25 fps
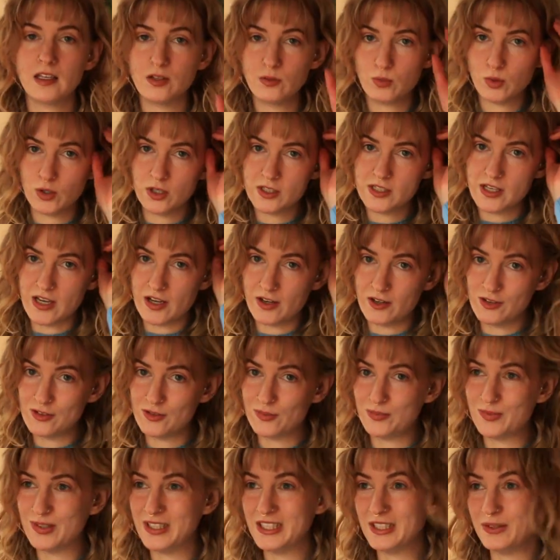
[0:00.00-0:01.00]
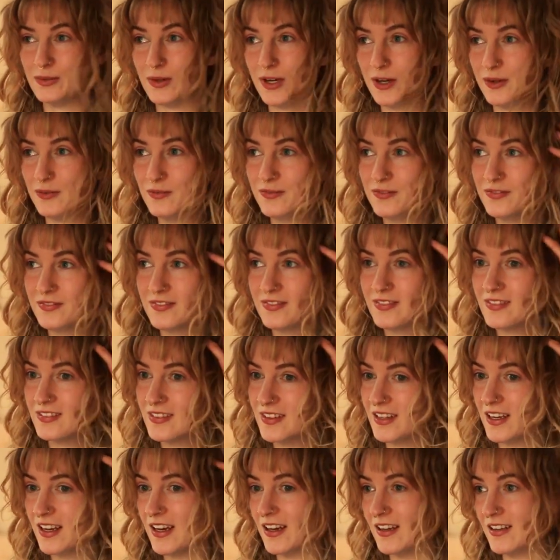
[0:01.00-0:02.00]
it worked out pretty well.
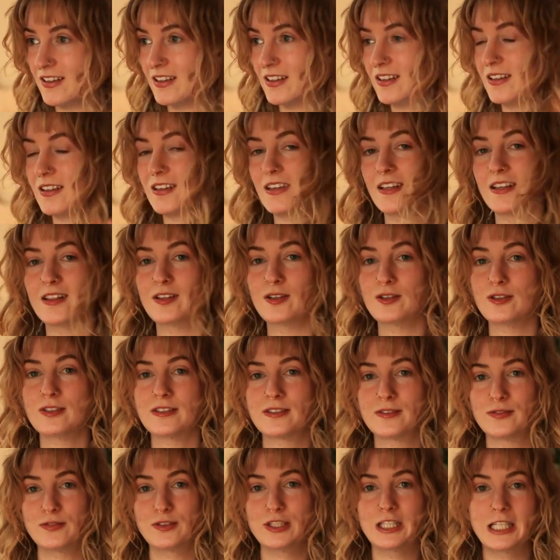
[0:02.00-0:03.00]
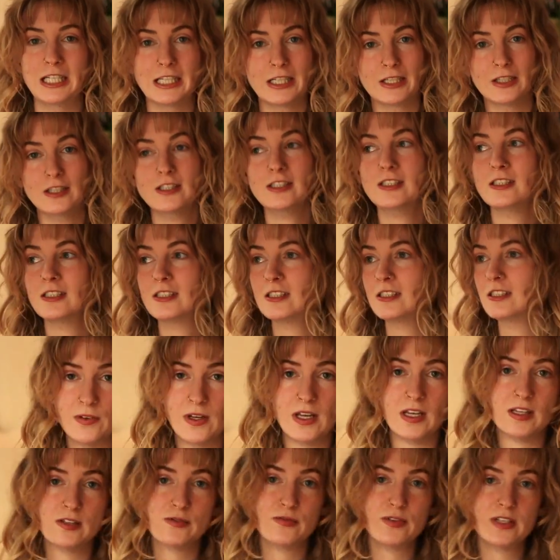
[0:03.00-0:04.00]
I think it looks really good.
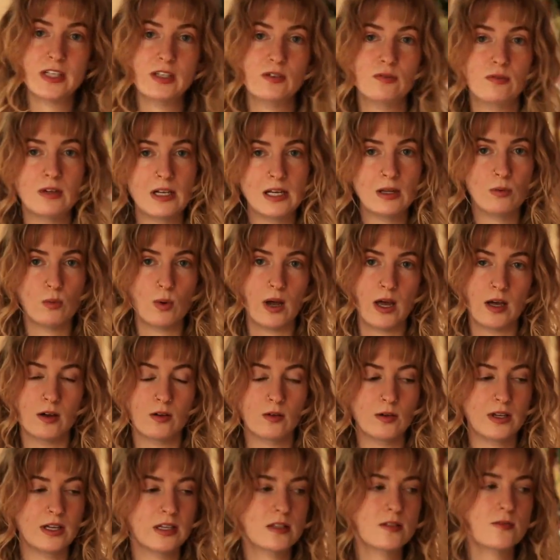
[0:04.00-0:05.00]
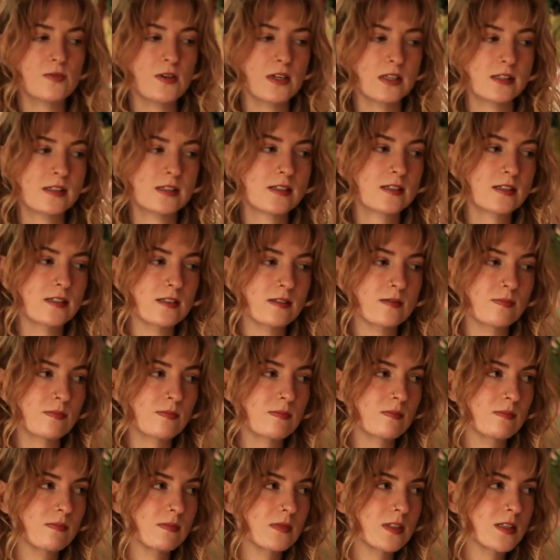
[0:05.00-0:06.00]
It's fitting really well. It fits
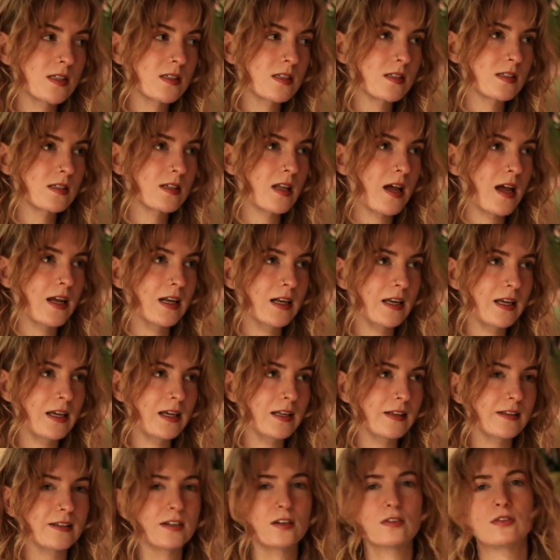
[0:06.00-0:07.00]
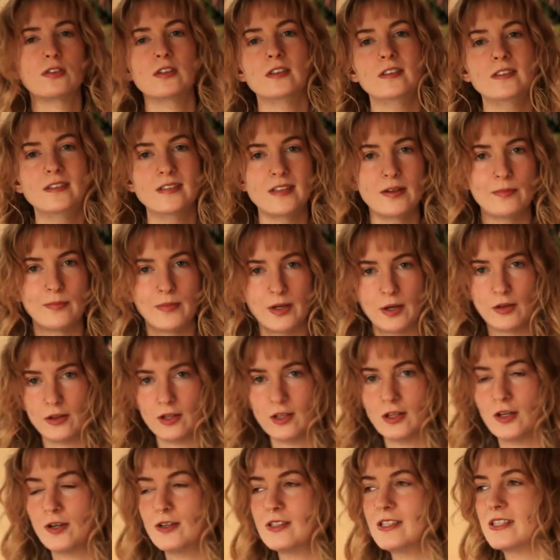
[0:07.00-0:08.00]
slightly different than my other
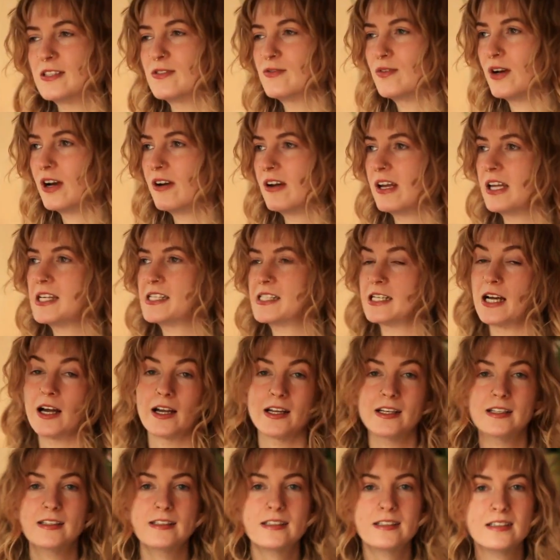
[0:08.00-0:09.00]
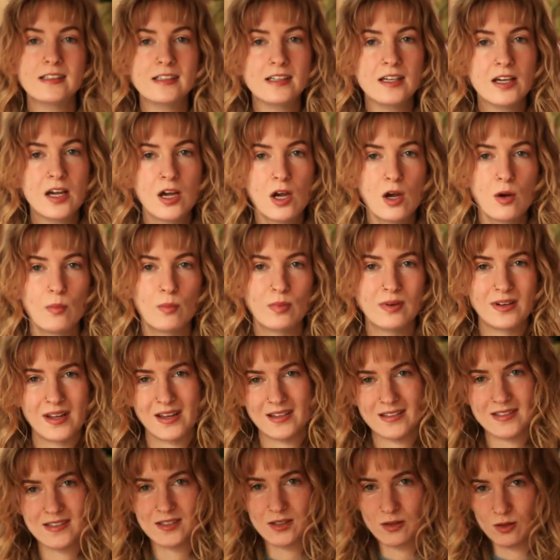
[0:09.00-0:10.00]
clothes. It's very tight, but
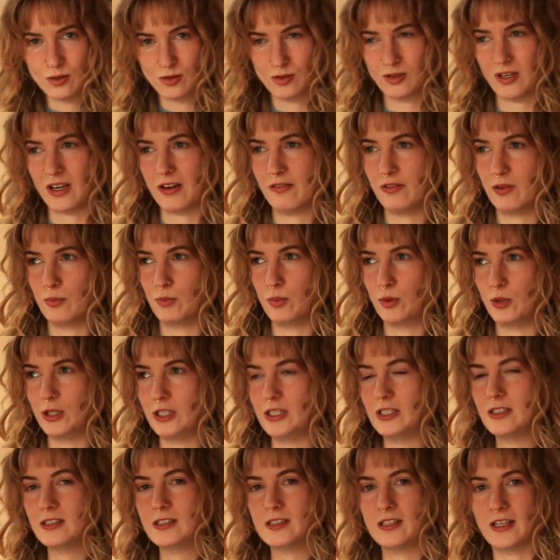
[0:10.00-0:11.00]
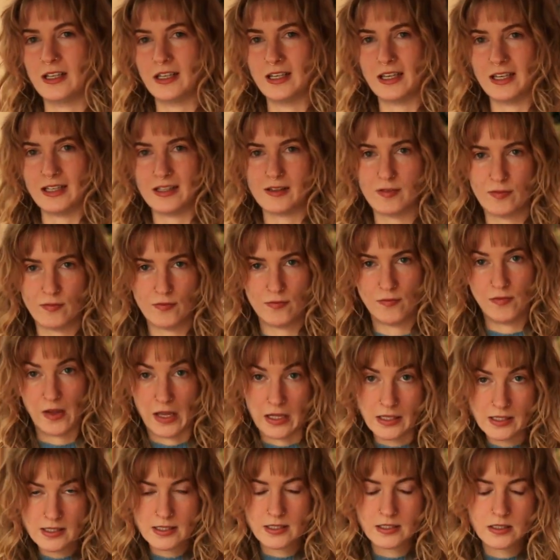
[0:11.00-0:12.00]
that's also kind of the point. Like, it
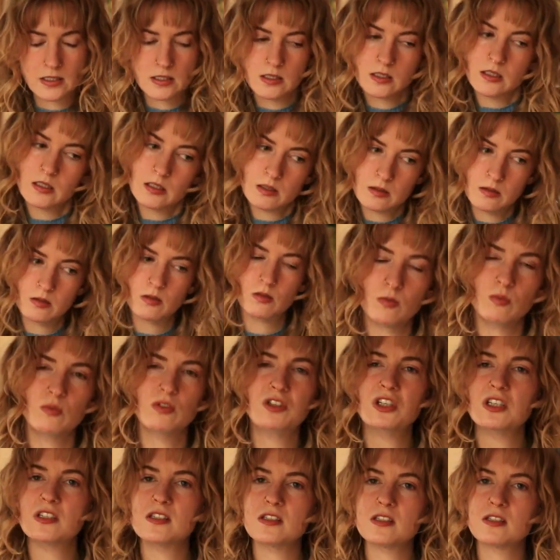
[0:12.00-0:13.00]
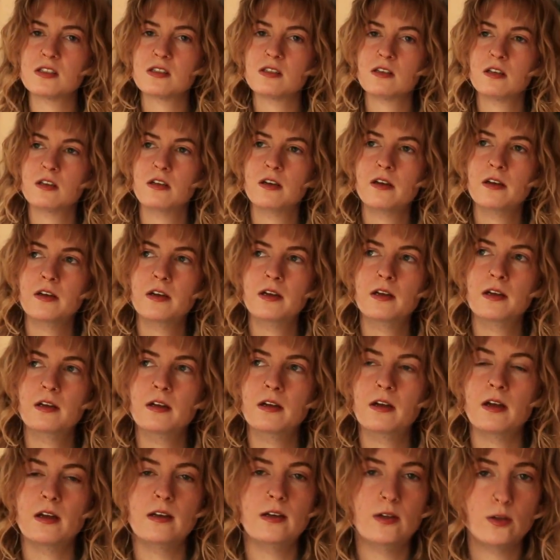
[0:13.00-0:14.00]
fits, which is
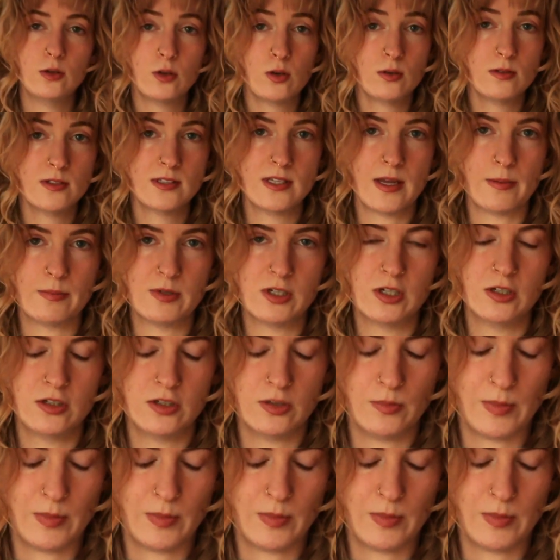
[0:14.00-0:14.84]
a new concept to